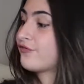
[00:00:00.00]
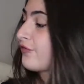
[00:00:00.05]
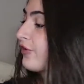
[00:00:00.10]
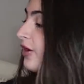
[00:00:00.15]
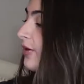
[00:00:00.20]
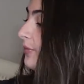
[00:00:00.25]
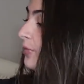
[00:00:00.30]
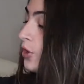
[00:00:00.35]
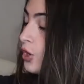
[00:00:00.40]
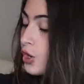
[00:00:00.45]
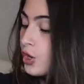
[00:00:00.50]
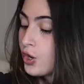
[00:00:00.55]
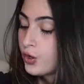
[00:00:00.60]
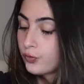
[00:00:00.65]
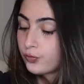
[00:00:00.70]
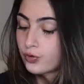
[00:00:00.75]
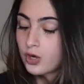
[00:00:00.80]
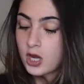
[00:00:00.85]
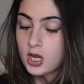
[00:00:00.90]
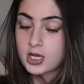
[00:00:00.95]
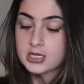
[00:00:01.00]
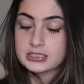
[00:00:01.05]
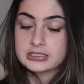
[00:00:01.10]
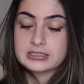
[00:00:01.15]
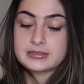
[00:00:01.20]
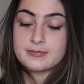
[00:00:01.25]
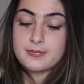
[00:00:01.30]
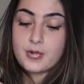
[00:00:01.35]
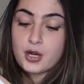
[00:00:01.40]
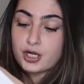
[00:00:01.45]
from Ross,
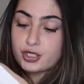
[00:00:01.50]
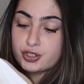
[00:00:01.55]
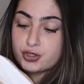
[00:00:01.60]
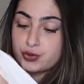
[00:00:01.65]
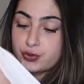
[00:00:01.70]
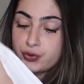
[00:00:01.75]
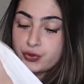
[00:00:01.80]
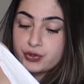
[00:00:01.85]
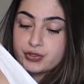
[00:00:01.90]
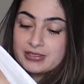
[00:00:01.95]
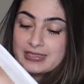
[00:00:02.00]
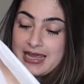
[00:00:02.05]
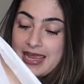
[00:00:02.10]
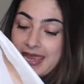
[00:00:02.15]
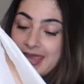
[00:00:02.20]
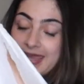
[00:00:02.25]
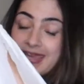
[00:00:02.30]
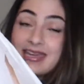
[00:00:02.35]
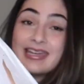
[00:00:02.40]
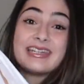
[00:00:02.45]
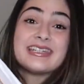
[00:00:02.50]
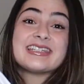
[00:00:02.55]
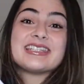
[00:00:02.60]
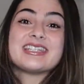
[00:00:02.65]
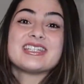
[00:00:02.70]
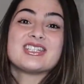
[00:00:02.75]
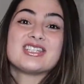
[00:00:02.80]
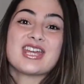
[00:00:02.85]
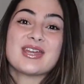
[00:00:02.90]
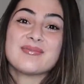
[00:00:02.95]
Marshalls, and
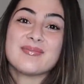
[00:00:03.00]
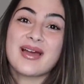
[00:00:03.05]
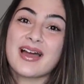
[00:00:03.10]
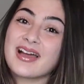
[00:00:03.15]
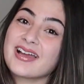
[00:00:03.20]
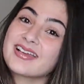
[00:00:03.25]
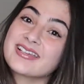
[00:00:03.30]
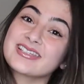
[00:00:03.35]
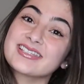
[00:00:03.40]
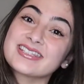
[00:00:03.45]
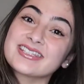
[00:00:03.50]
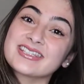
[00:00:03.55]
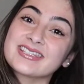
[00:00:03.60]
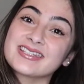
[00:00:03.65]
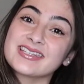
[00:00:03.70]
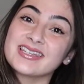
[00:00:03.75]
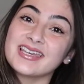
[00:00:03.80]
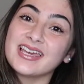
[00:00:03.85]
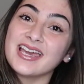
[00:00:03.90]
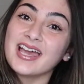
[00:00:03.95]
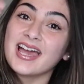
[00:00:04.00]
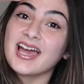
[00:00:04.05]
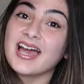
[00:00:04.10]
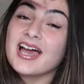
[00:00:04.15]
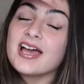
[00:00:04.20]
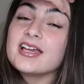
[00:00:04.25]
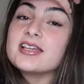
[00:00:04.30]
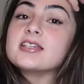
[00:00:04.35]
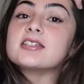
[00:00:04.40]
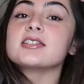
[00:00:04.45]
TJ Maxx.
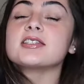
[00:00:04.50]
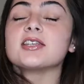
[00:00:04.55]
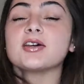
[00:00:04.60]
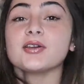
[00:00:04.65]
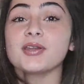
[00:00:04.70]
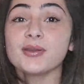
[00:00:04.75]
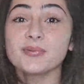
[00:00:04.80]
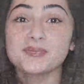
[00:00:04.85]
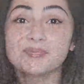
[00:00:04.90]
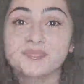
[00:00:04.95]
So yeah.